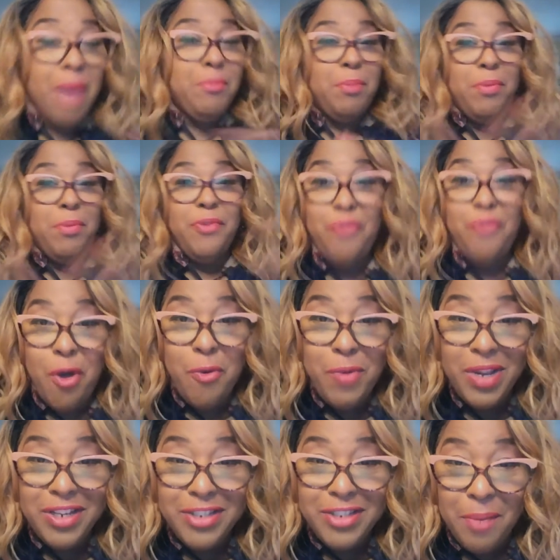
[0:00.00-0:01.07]
But before
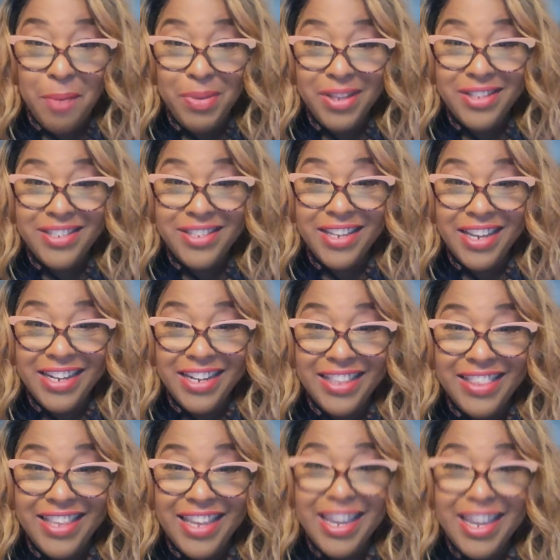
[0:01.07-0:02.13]
we jump into
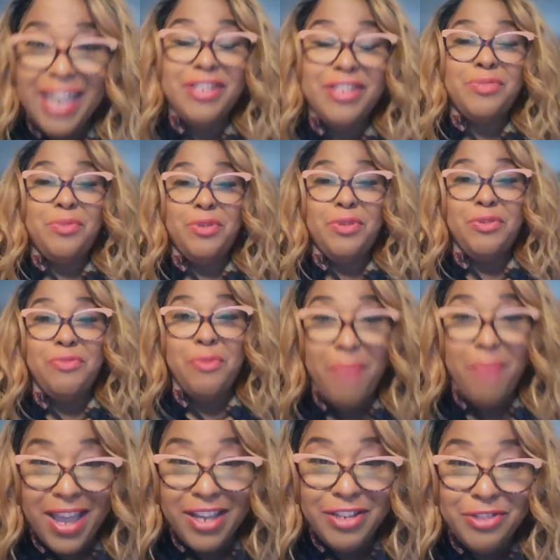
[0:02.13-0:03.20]
anything, I just want to
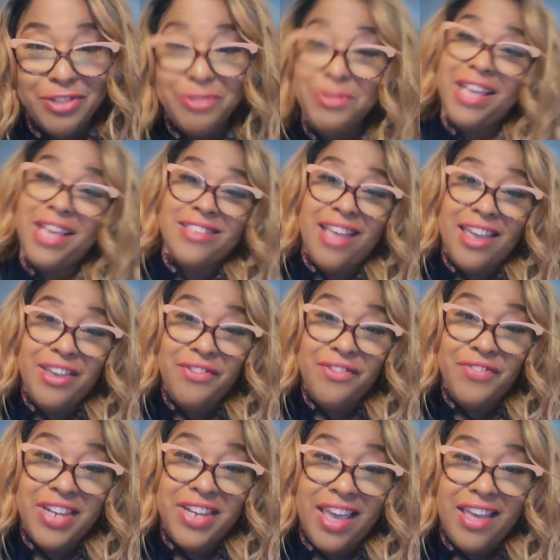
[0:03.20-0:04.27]
remind you, yes, I
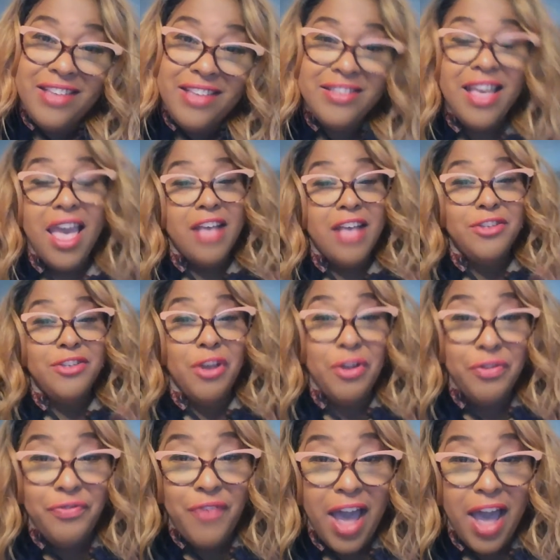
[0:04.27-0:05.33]
am Vanez,
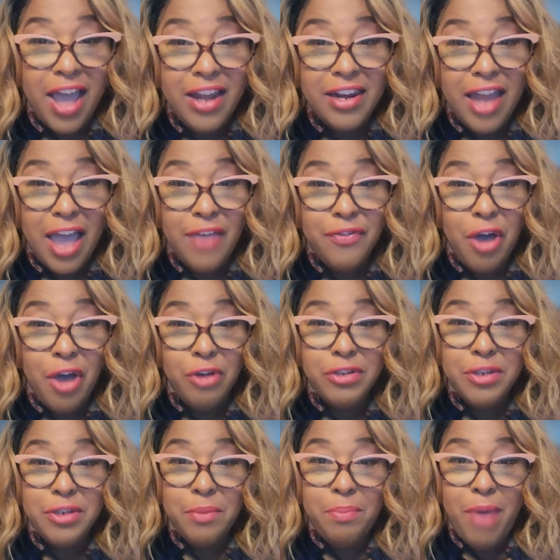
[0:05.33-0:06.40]
certified life
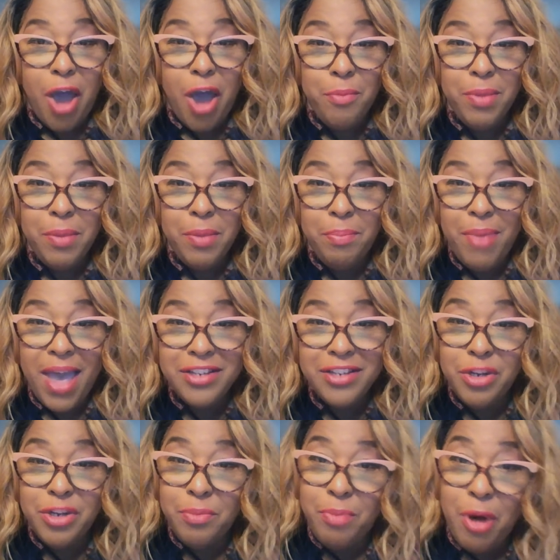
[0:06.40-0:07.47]
coach, empowerment,
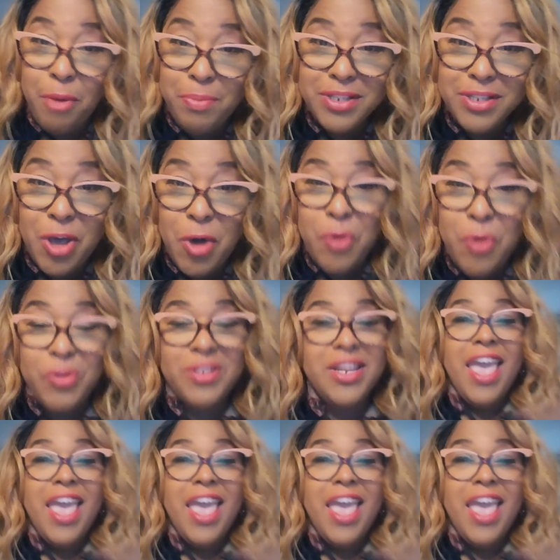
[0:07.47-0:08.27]
passion, and purpose coach.